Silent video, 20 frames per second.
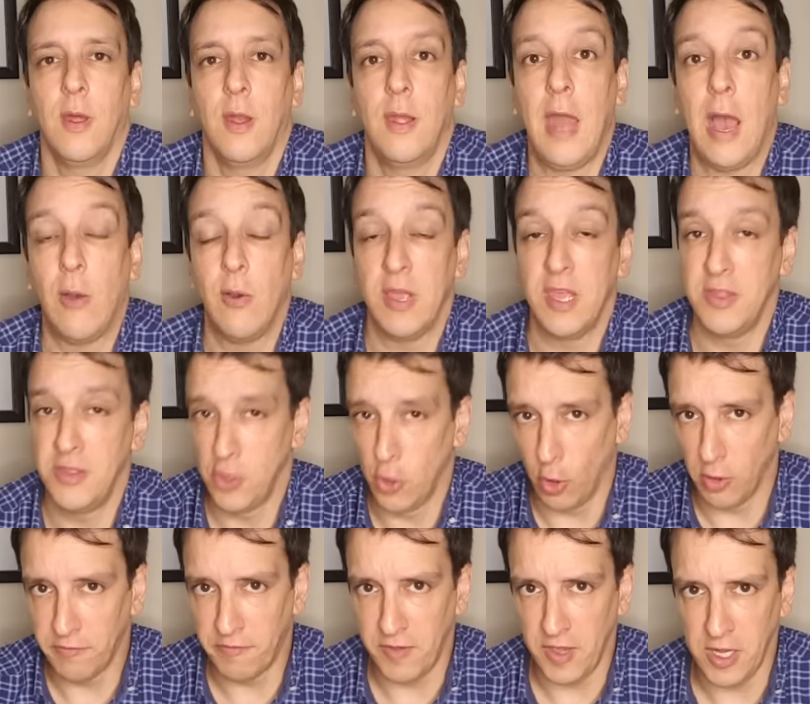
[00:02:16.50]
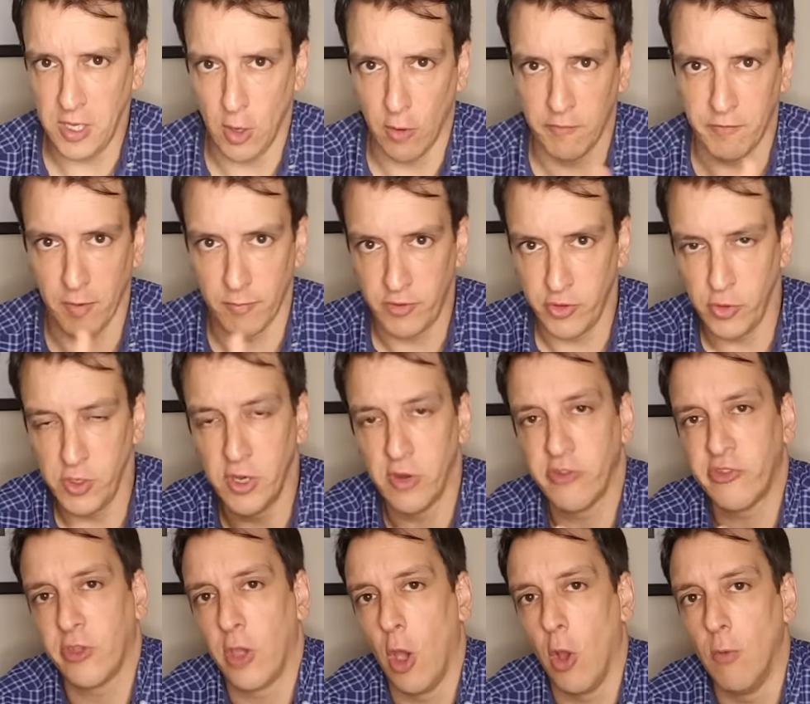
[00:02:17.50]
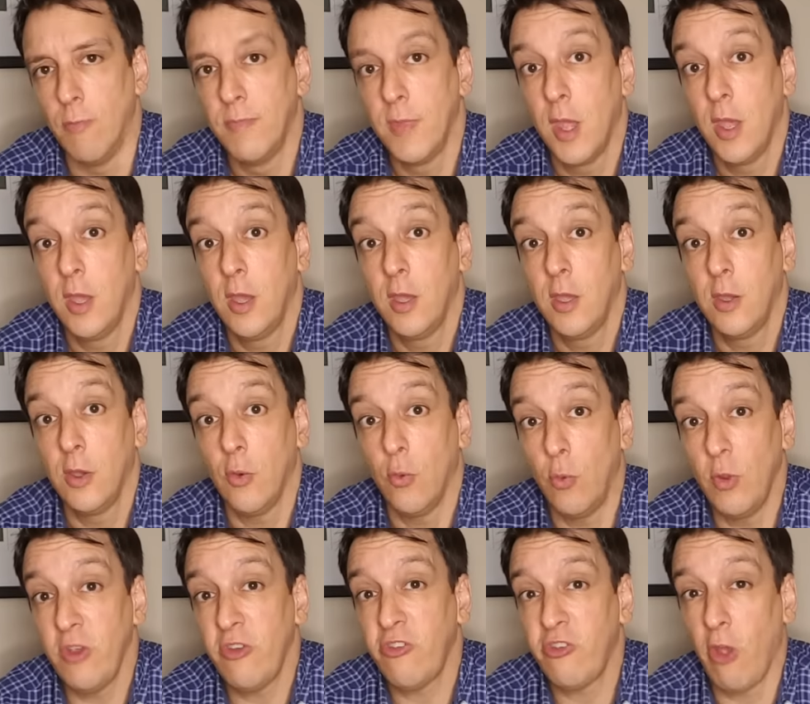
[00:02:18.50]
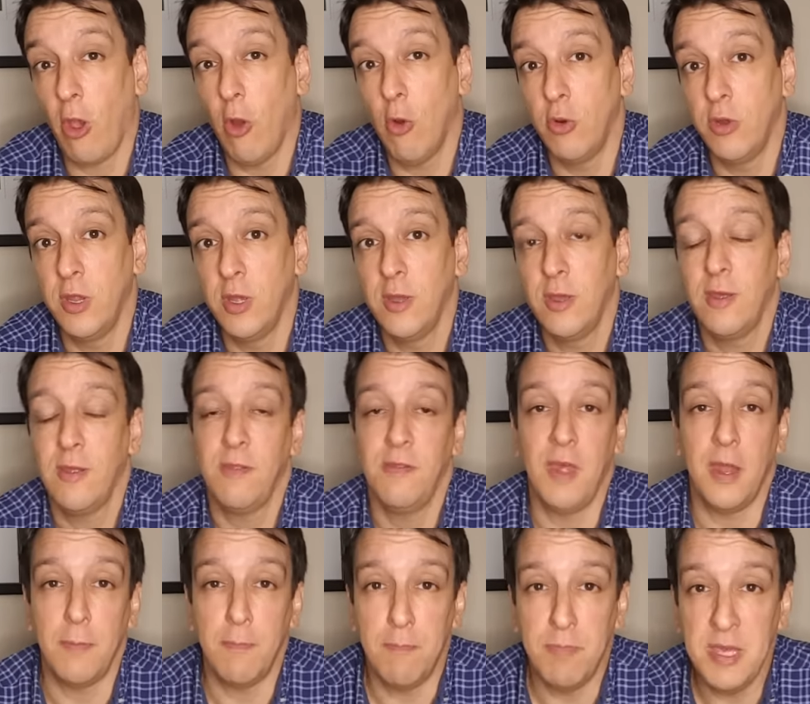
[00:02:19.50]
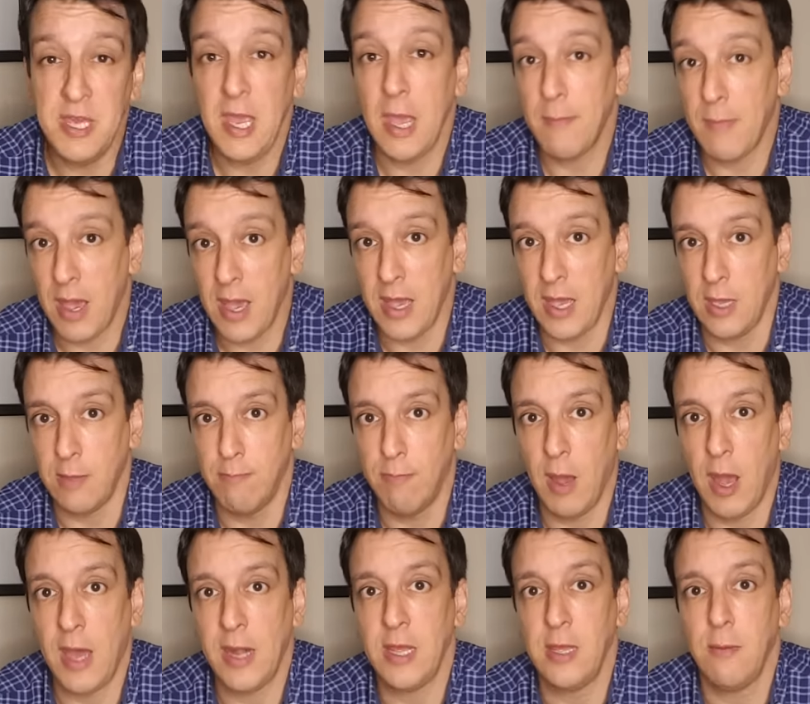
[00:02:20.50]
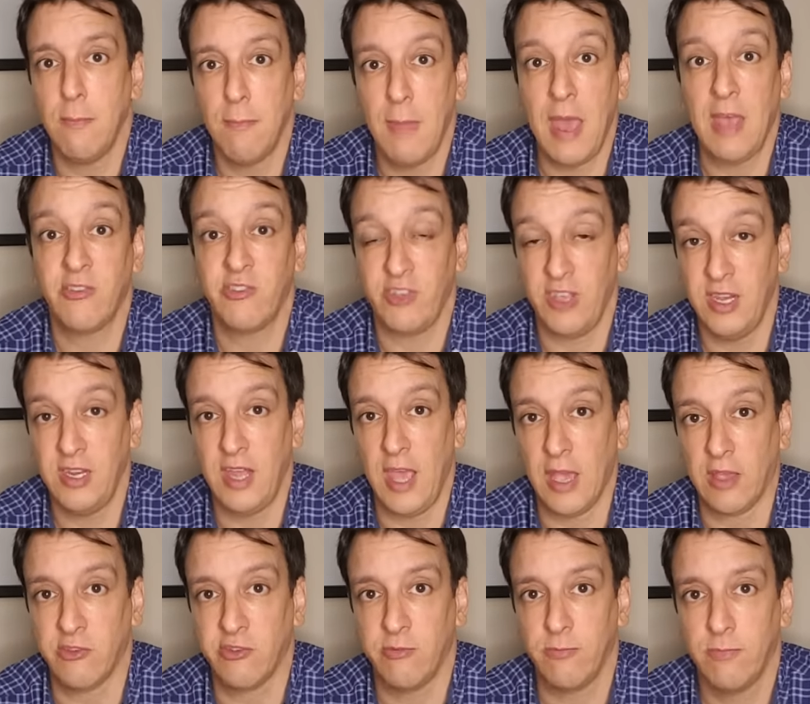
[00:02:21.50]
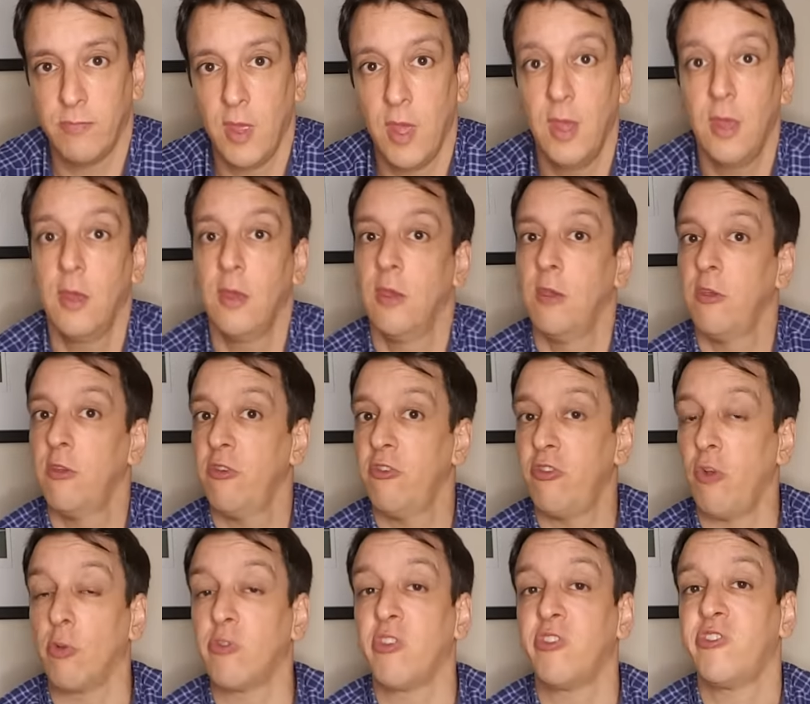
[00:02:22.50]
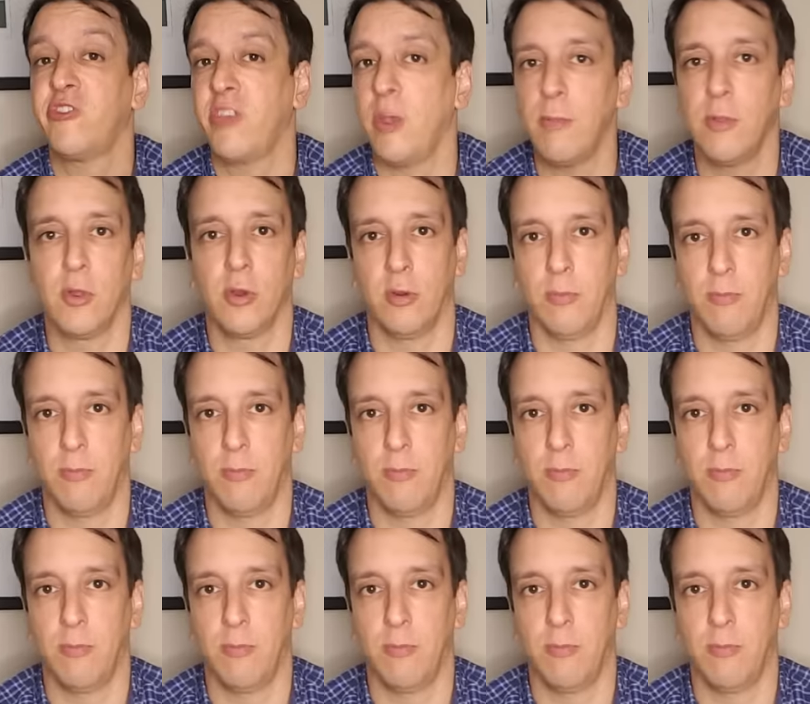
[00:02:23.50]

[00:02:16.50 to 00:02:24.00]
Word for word: Now, in the old video from two years ago, we showed that B M I, body mass index, shows a similar